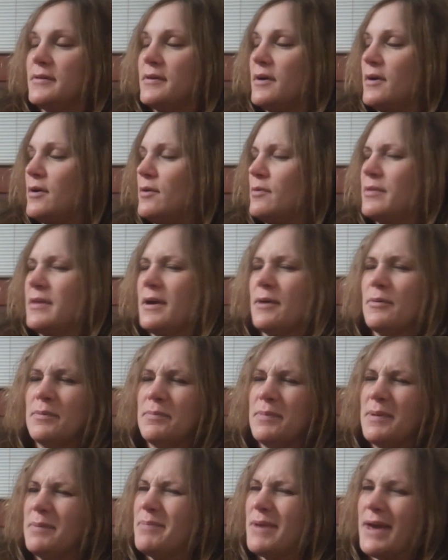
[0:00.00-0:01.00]
Oh, that
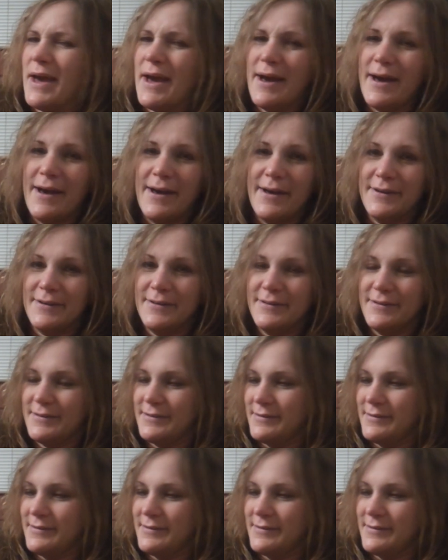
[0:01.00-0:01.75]
would be bad.